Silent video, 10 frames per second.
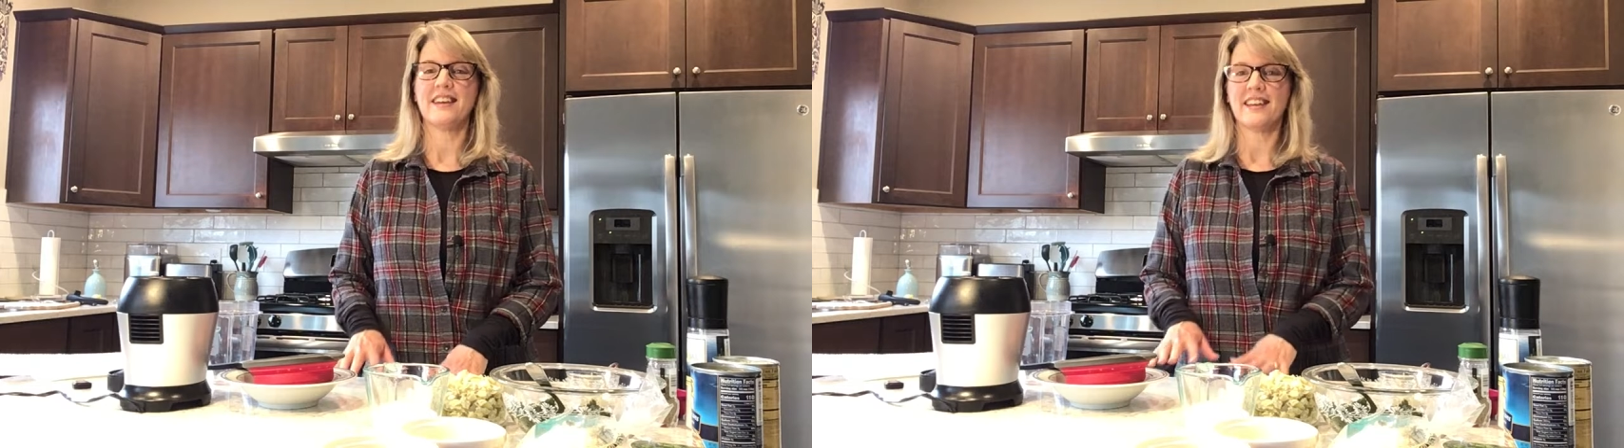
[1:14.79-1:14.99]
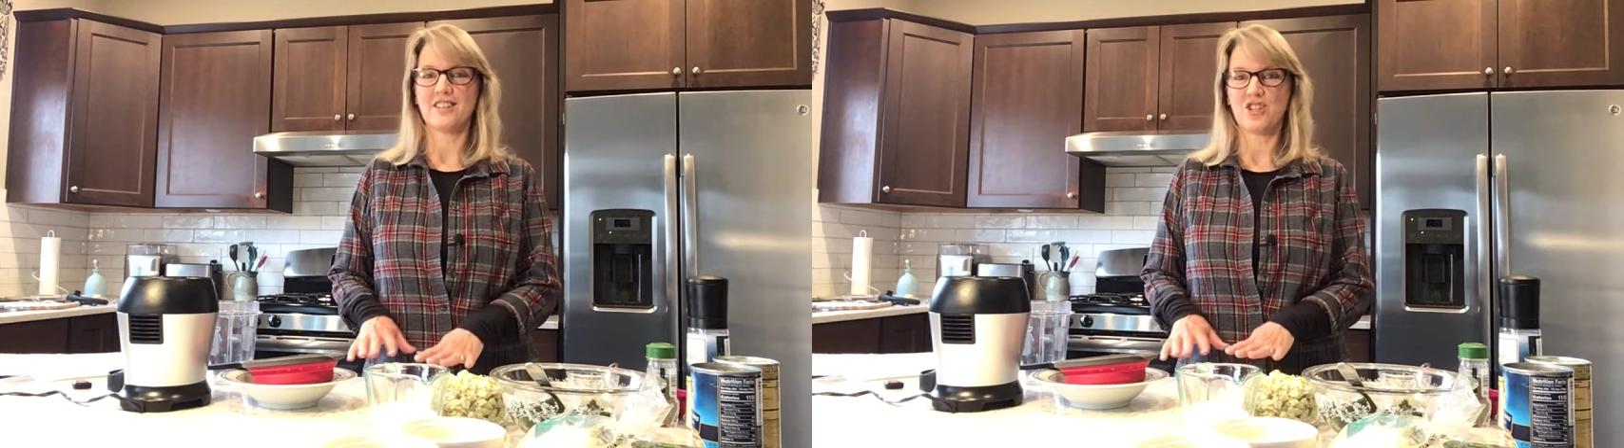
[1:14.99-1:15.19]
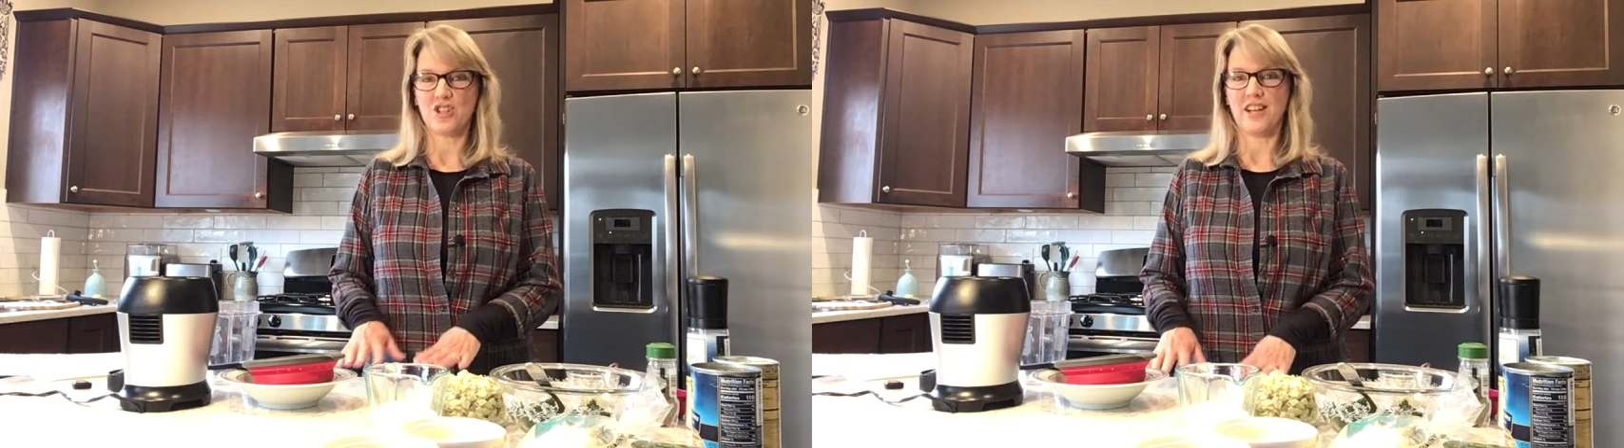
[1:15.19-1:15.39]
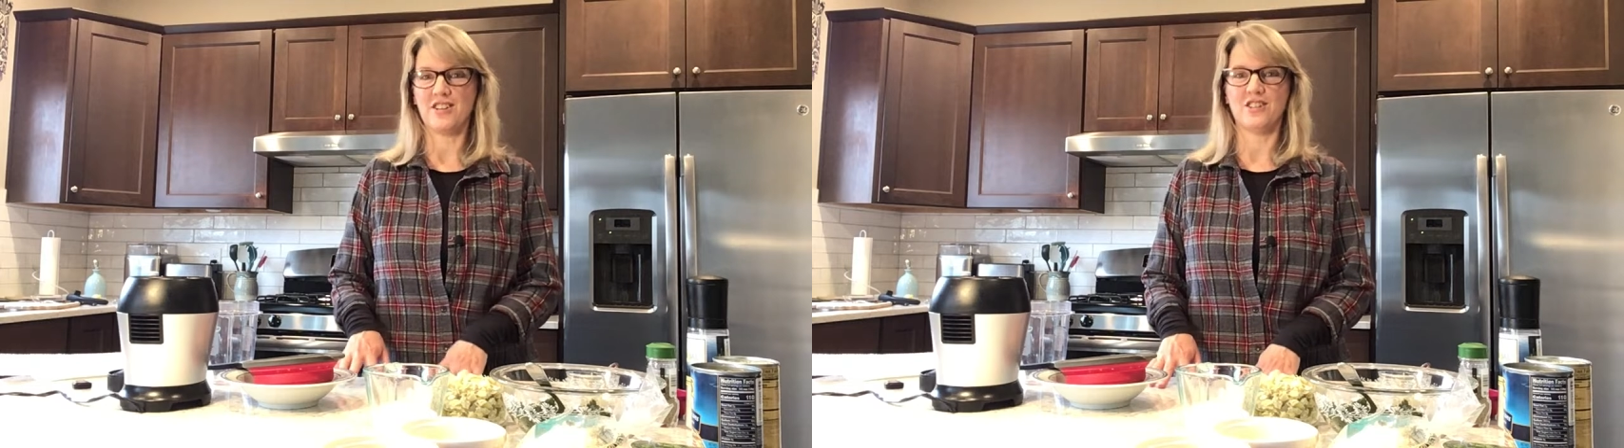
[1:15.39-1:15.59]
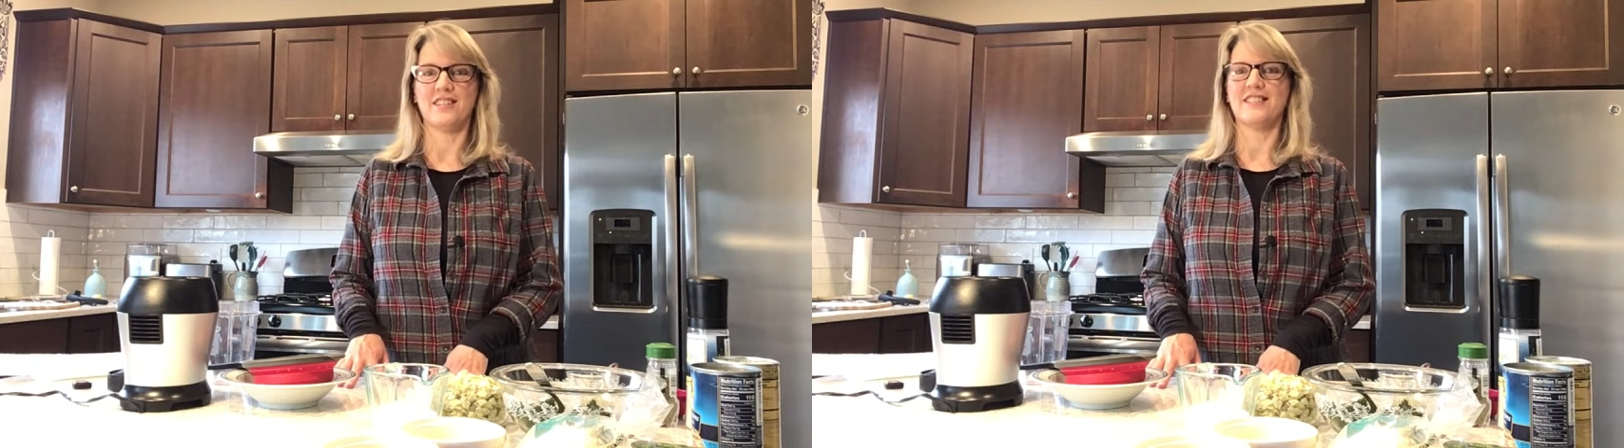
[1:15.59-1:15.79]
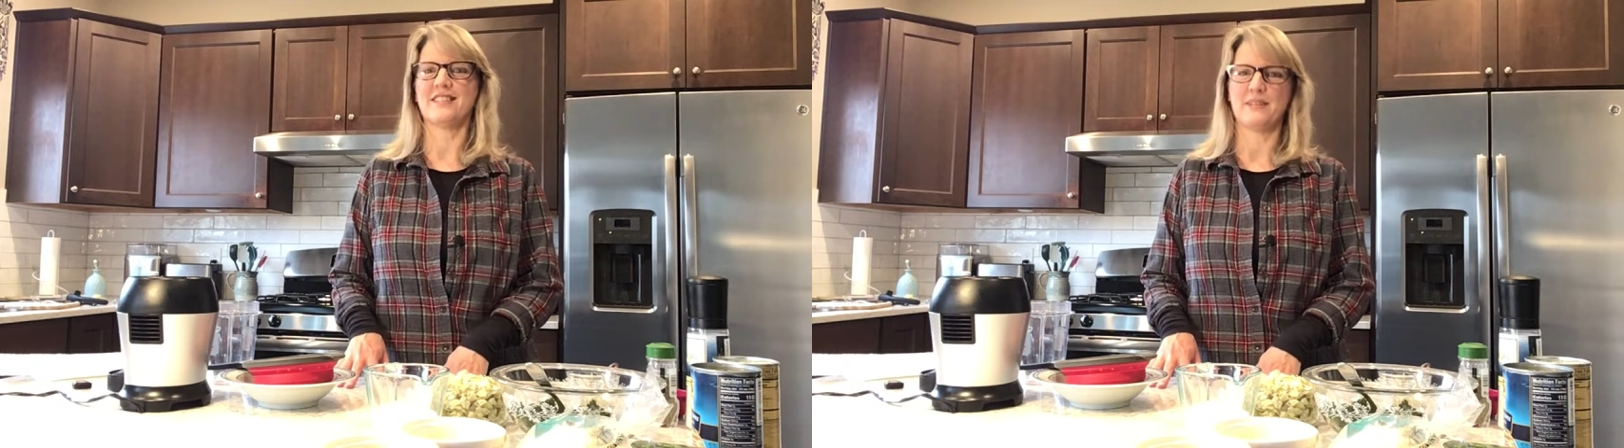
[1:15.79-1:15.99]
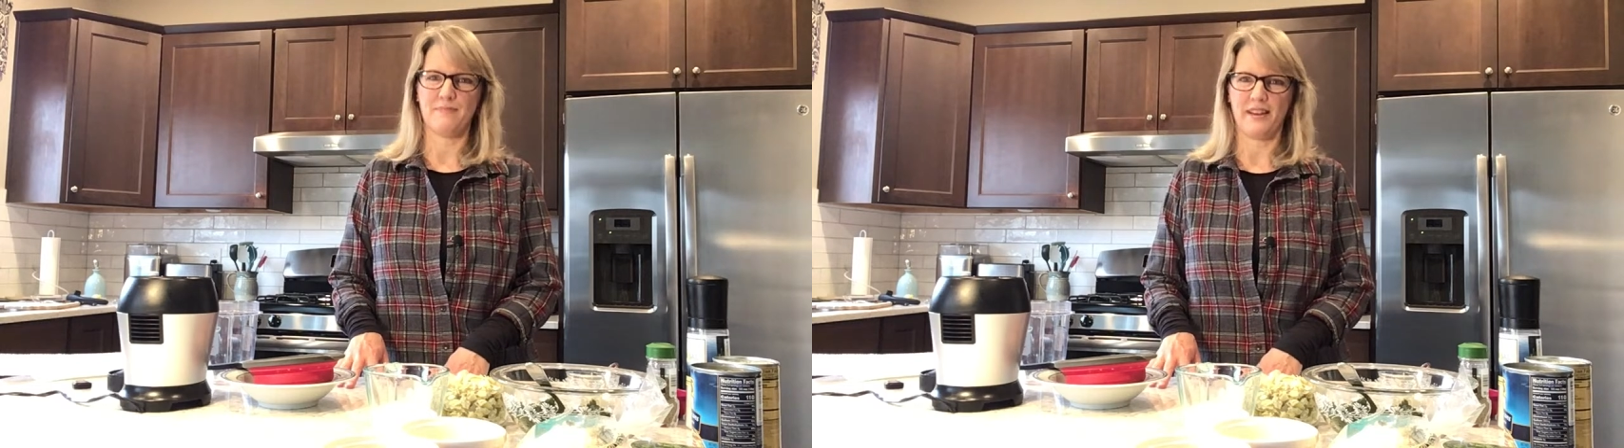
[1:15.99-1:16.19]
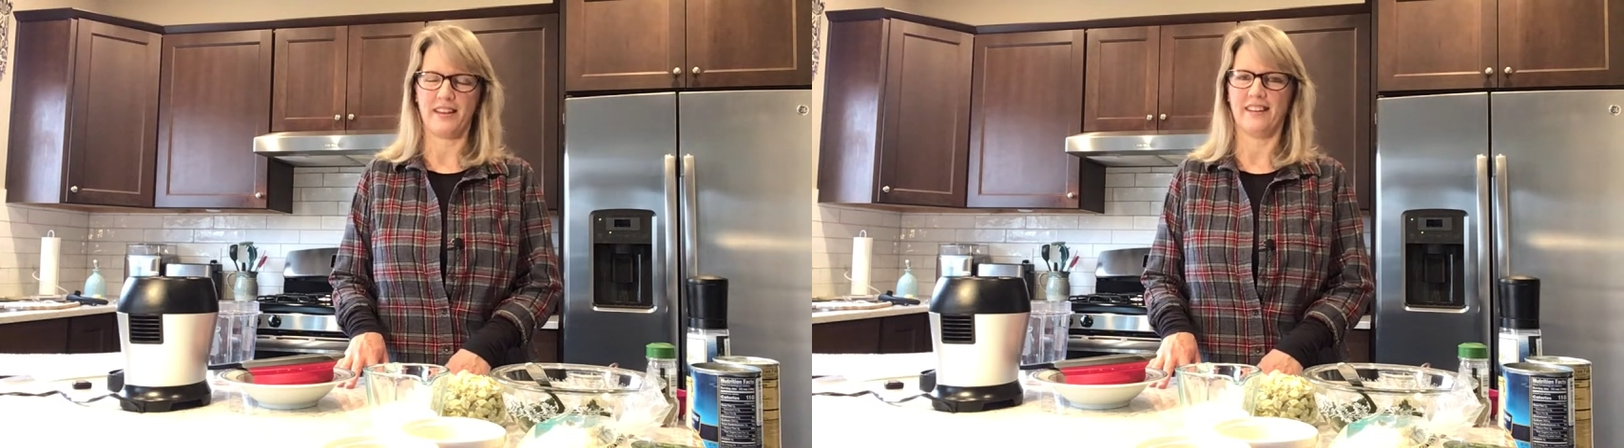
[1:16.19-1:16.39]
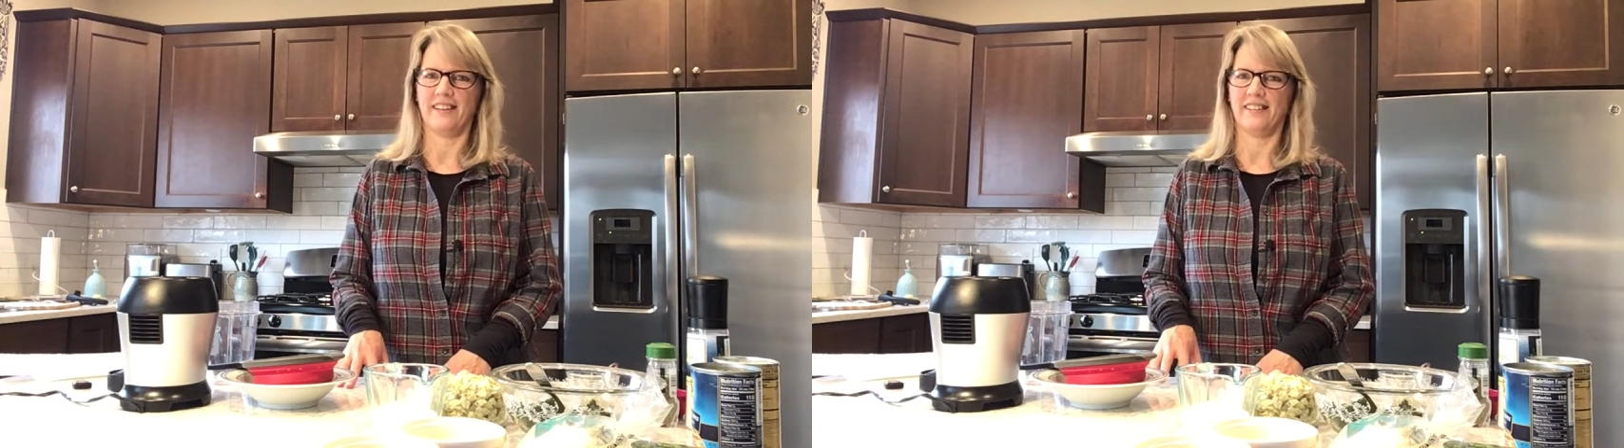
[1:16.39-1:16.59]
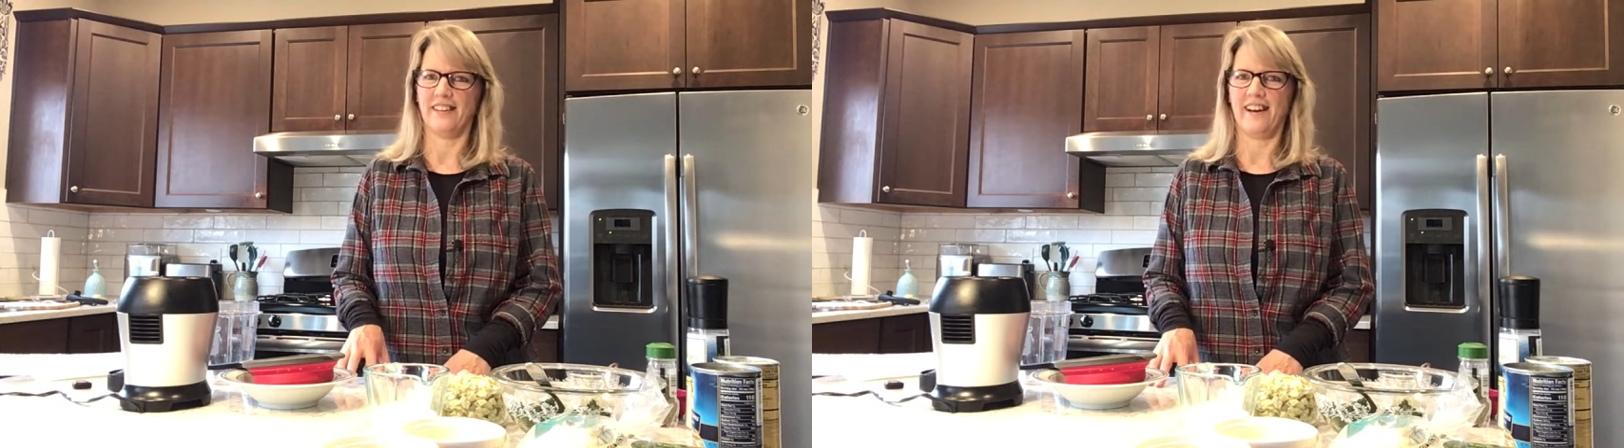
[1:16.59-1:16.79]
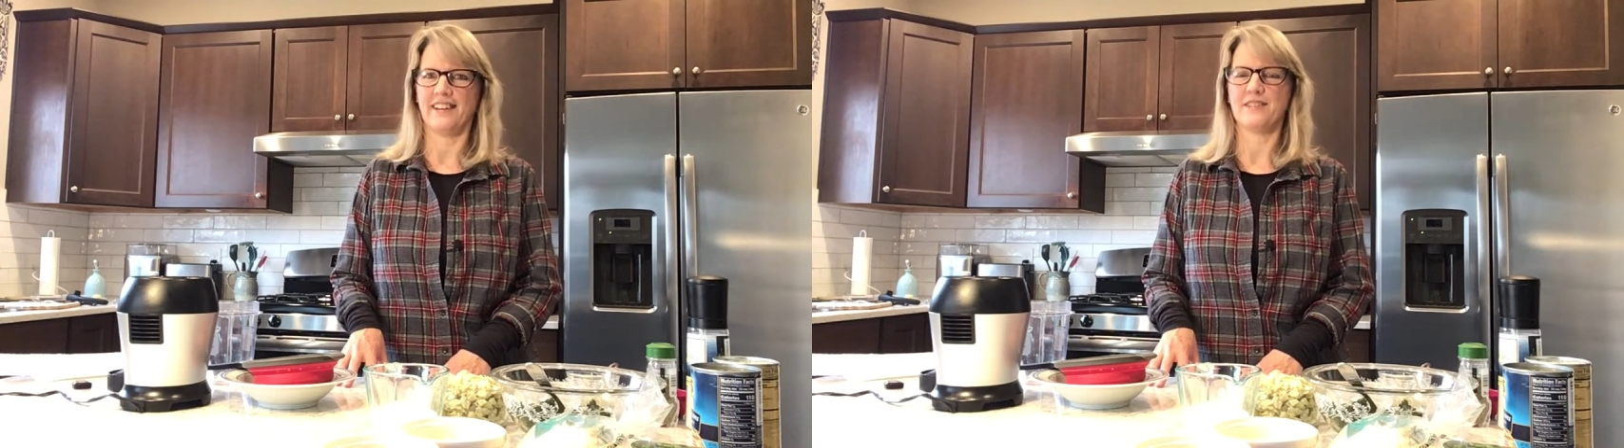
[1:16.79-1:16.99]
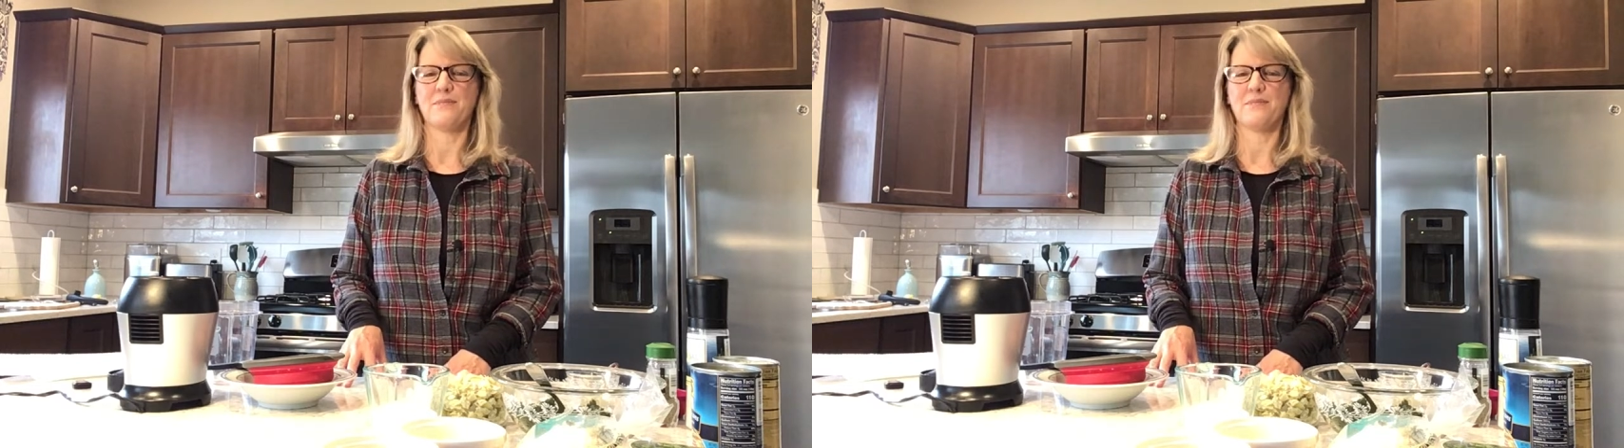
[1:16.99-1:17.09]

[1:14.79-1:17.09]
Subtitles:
exchanges to make it a lot